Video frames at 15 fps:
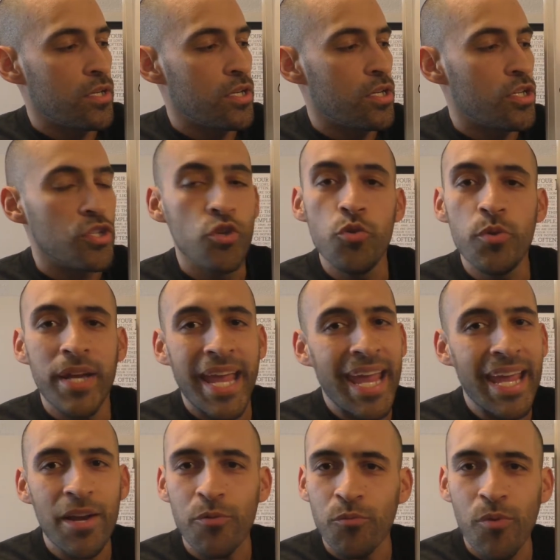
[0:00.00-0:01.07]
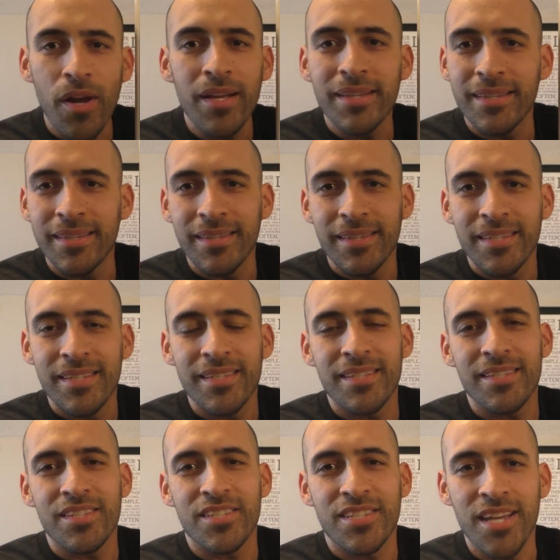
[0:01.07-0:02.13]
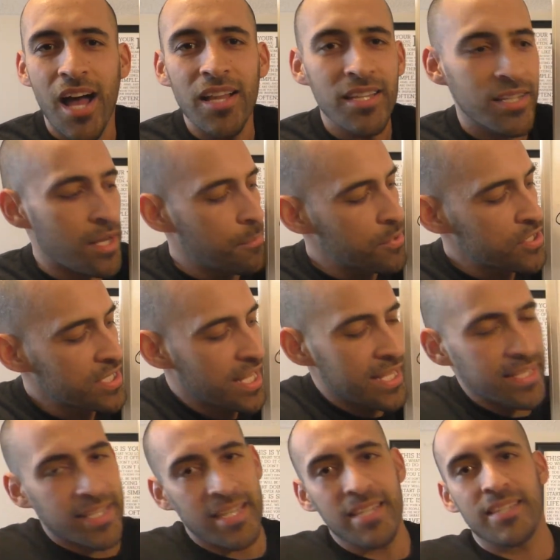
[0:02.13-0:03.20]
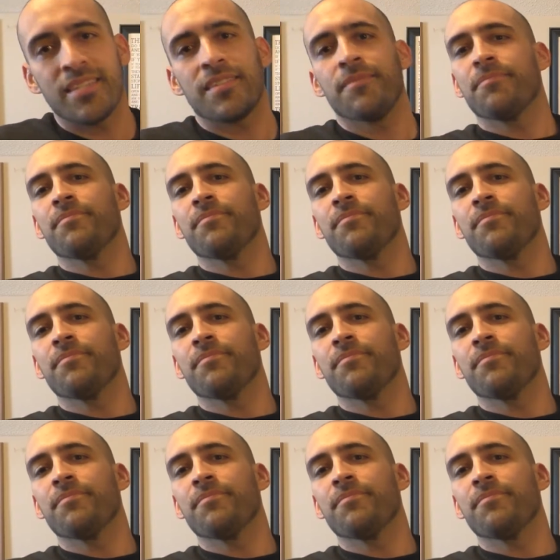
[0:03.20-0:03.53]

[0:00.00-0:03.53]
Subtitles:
you can't run solid numbers like this